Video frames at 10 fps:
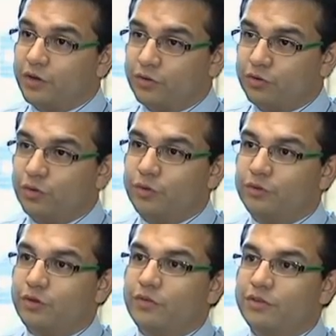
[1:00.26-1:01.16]
our consulting
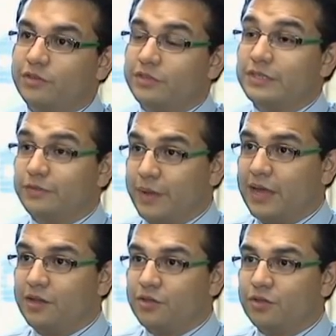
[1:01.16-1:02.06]
services in
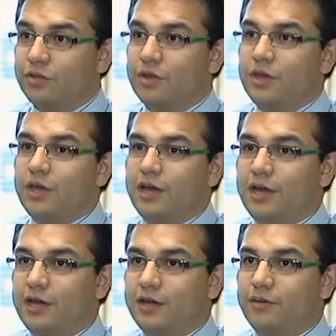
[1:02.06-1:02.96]
Spanish
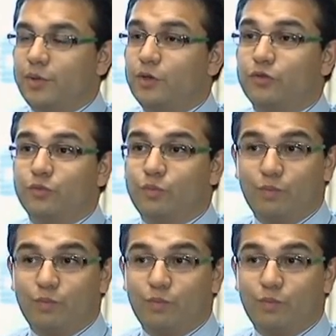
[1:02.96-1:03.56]
uh, because